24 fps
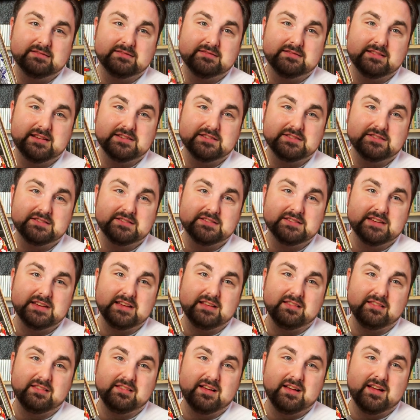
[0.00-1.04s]
As you can see,
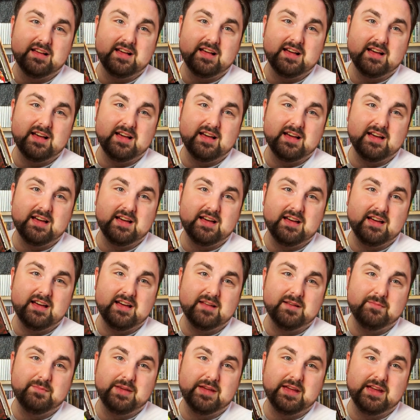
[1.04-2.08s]
a
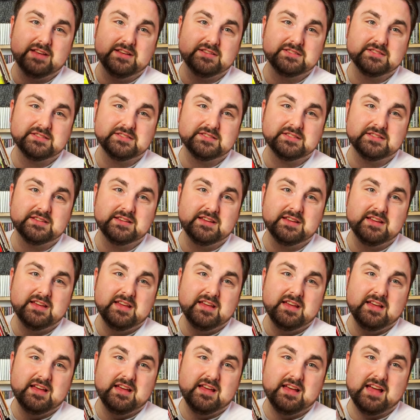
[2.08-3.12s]
lot of pages.
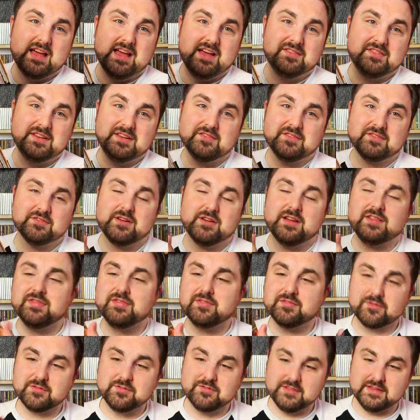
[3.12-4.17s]
I haven't even read
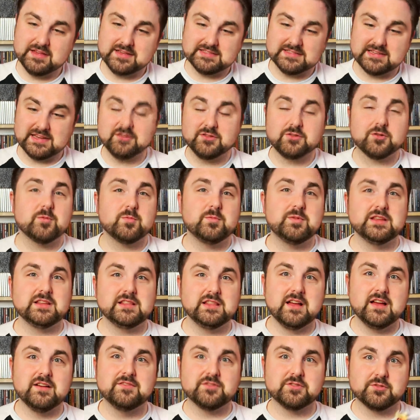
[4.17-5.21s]
through this. I normally
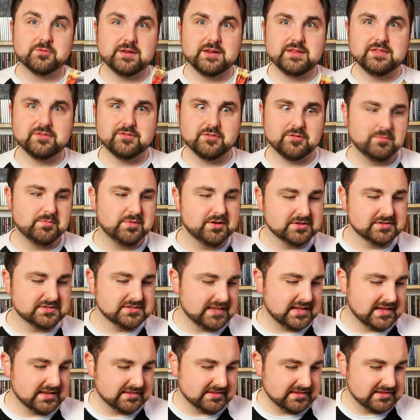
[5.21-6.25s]
love to read through books
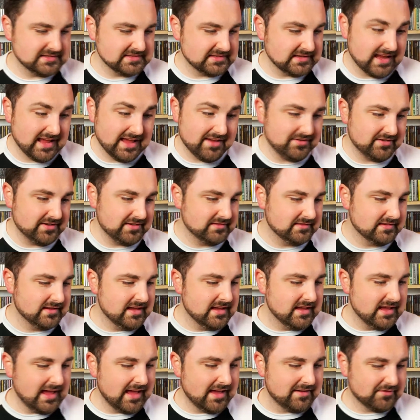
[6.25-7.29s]
like this and haven't
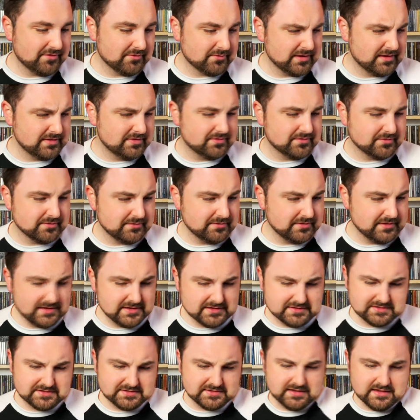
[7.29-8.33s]
read through
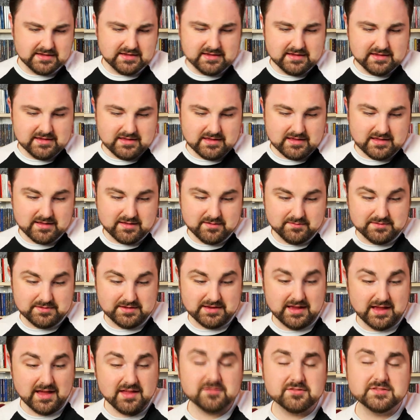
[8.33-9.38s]
this.
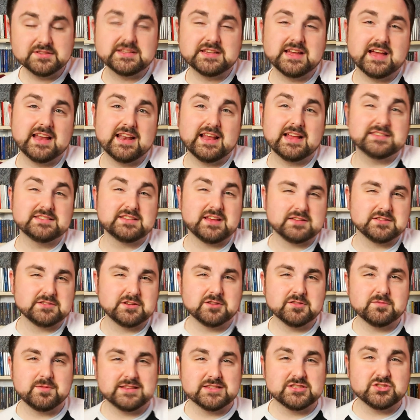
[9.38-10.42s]
The other side, I
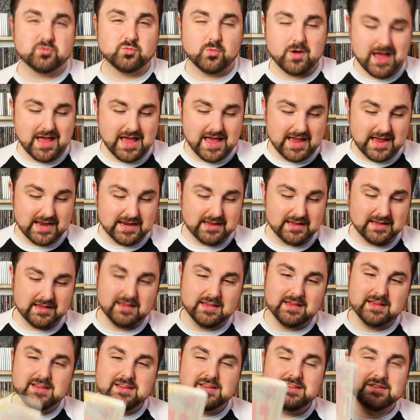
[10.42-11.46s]
talked about swag.
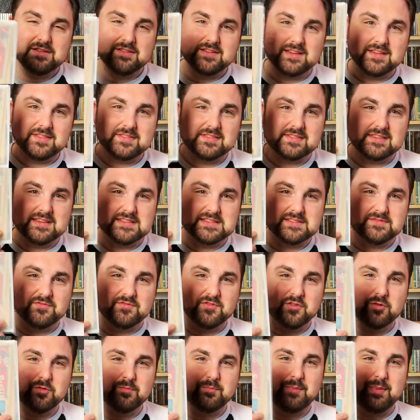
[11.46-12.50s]
You get this
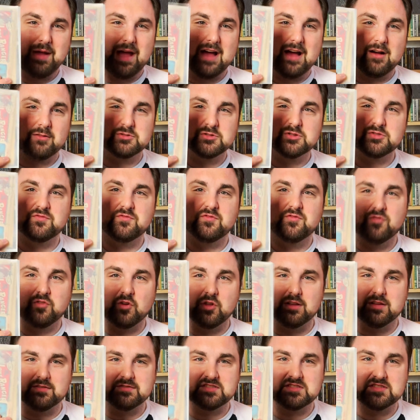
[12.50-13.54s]
full pouch
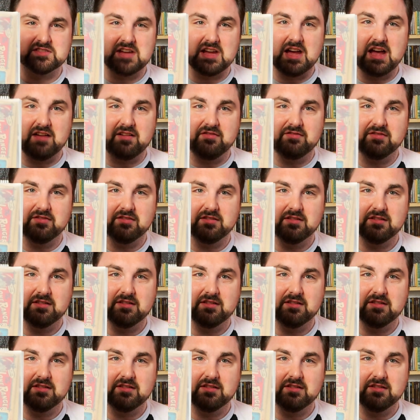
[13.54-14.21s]
full of stuff.